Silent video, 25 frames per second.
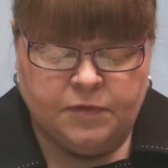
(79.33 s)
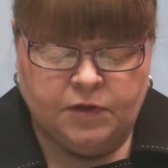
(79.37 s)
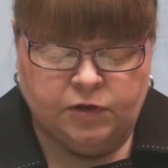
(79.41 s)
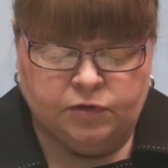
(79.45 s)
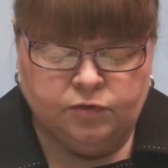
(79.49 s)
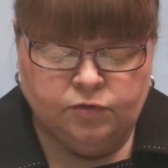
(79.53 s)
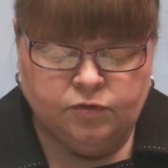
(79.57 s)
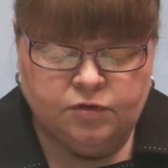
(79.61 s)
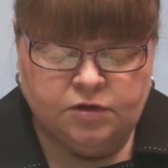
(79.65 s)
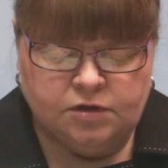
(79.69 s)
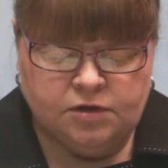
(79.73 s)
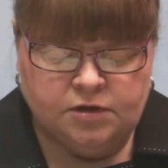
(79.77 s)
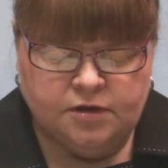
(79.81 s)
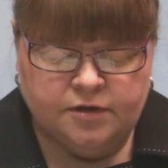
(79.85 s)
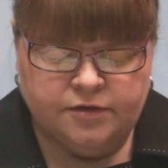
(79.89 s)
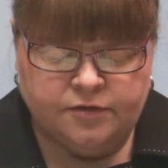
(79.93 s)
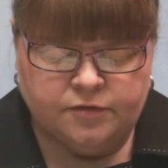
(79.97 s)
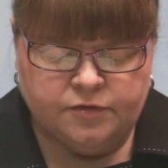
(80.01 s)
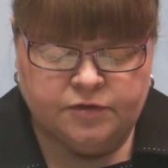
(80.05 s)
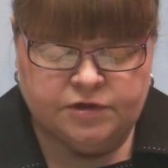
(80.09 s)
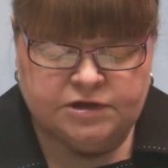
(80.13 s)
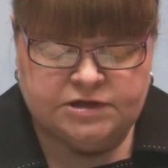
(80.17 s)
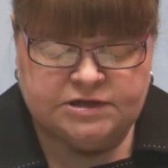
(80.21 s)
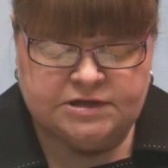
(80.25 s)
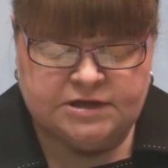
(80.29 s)
The local
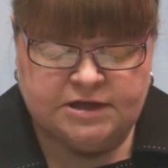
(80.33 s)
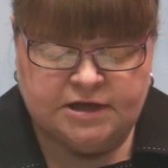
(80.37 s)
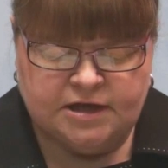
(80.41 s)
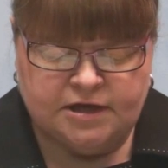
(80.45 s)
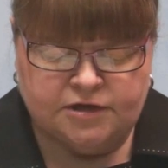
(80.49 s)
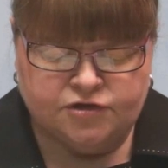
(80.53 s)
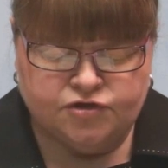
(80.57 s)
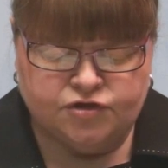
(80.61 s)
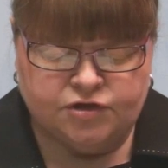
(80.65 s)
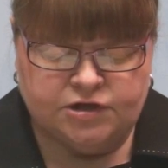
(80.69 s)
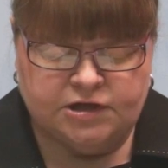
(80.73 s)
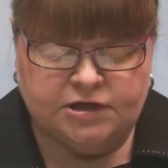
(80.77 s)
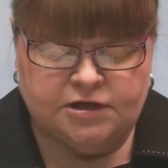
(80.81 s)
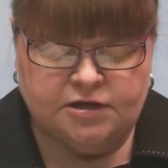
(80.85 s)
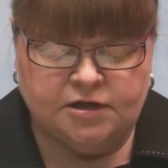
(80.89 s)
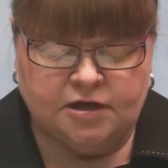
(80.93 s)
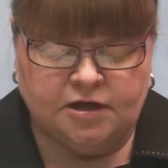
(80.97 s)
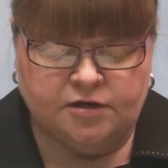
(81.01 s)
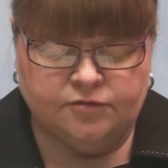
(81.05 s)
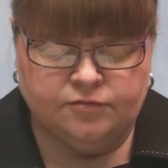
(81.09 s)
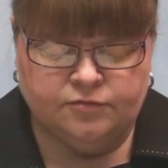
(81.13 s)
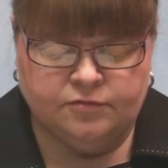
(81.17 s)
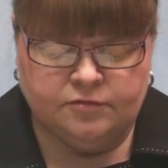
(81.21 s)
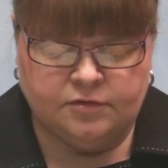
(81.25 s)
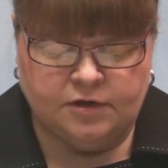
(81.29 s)
authority had
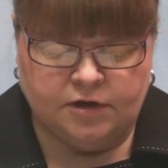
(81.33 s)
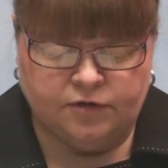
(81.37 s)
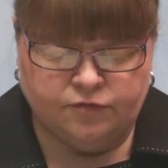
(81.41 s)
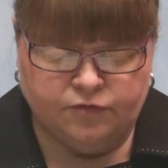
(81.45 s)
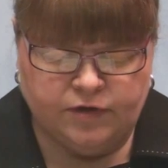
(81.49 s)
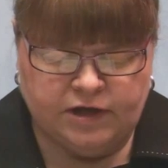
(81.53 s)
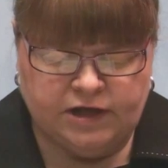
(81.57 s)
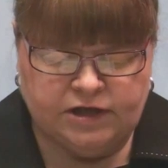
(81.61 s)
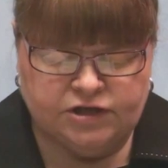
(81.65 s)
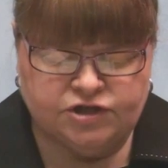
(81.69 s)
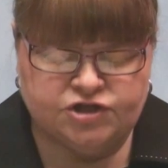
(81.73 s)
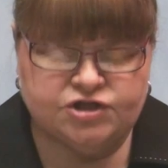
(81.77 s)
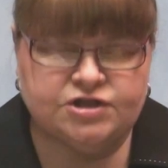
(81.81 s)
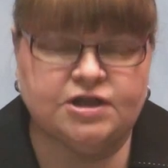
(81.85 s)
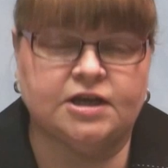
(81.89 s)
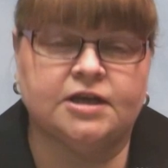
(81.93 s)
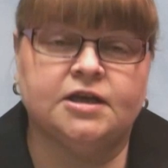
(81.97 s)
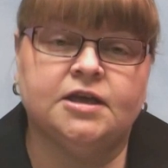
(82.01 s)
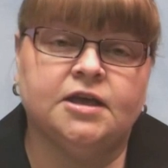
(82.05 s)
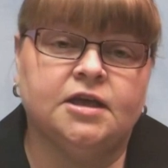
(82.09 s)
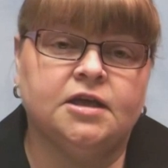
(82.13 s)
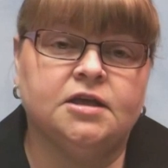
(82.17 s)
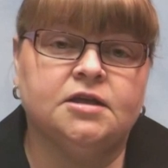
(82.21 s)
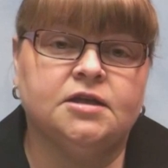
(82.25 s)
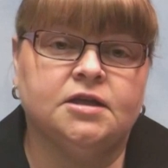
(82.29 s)
arranged a
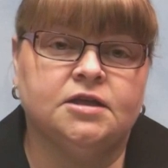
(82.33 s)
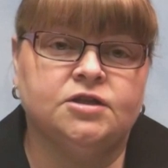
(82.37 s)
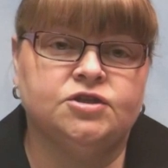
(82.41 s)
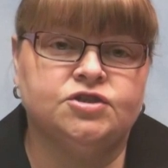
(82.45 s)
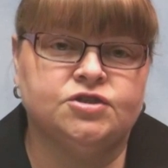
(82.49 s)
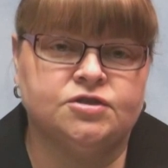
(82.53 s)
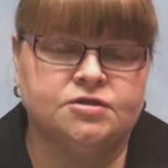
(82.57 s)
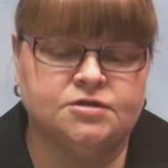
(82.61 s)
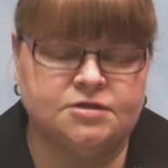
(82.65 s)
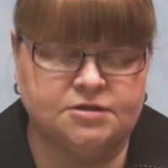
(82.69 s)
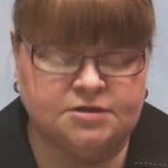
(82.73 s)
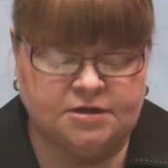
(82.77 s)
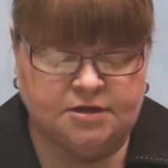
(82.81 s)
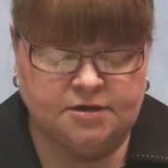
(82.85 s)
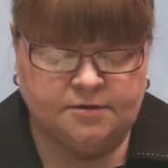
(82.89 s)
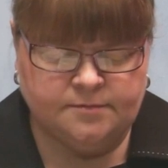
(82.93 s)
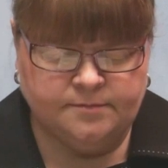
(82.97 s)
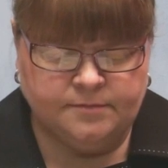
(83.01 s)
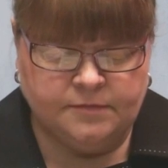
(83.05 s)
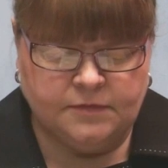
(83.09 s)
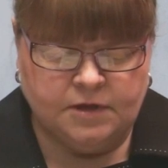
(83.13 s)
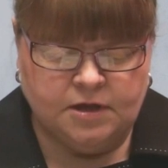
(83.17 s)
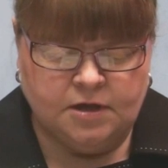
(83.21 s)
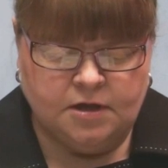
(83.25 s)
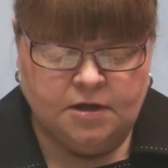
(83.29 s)
care agency